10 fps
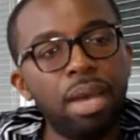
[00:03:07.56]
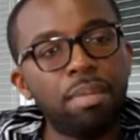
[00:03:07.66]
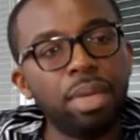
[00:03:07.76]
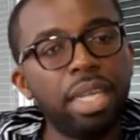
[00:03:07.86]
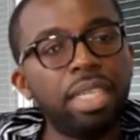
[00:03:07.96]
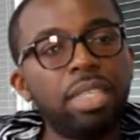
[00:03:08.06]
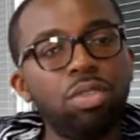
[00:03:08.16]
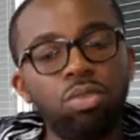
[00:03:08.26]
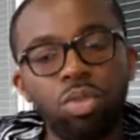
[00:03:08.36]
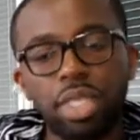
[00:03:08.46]
It
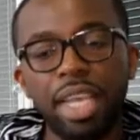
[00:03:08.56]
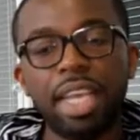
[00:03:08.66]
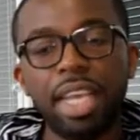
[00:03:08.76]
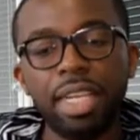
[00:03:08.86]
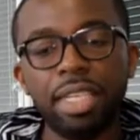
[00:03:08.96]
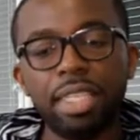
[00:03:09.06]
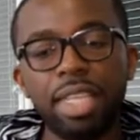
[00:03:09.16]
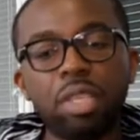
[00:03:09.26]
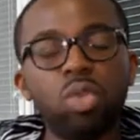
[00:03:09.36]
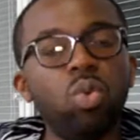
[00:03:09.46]
has taken the
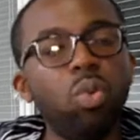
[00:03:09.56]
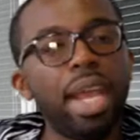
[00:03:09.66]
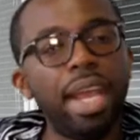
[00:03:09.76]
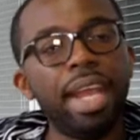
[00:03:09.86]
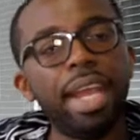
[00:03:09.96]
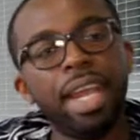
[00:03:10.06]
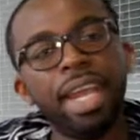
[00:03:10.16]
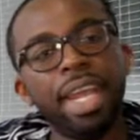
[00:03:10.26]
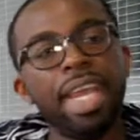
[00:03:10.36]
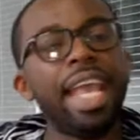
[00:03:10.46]
state to where
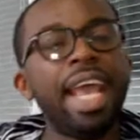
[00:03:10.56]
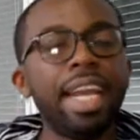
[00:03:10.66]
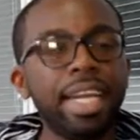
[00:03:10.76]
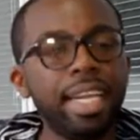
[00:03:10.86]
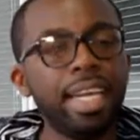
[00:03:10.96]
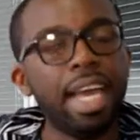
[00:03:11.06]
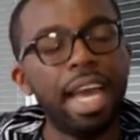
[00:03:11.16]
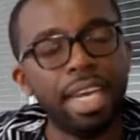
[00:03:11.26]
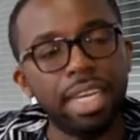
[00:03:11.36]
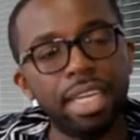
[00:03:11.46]
it can,
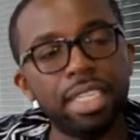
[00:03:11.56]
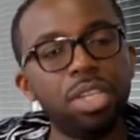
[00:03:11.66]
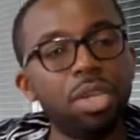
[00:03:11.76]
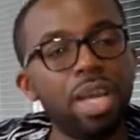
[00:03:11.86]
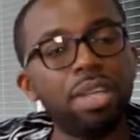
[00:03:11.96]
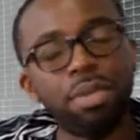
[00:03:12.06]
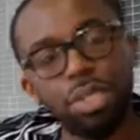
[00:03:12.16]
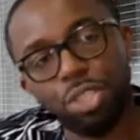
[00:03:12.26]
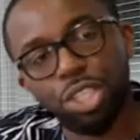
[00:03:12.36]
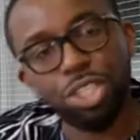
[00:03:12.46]
and there's a new
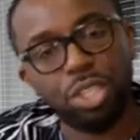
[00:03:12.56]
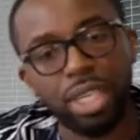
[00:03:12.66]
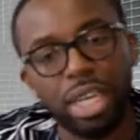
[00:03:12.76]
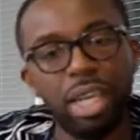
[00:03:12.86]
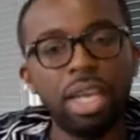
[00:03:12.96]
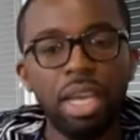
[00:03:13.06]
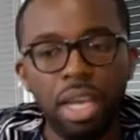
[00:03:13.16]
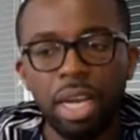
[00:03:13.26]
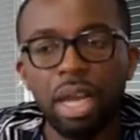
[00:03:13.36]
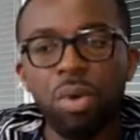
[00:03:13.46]
administration there
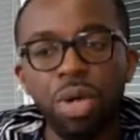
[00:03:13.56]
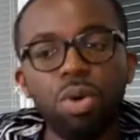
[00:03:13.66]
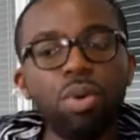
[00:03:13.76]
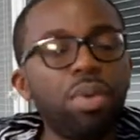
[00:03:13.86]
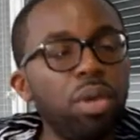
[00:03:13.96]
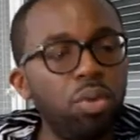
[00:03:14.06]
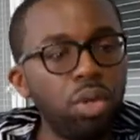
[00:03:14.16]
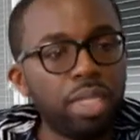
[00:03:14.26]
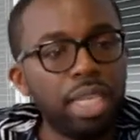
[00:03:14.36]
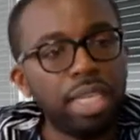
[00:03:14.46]
that we are hoping
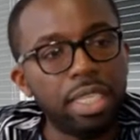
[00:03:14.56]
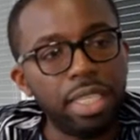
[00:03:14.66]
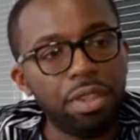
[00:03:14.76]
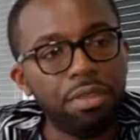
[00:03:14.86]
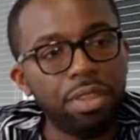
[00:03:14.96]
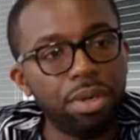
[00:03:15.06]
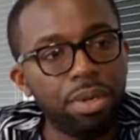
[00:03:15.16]
would take the state further.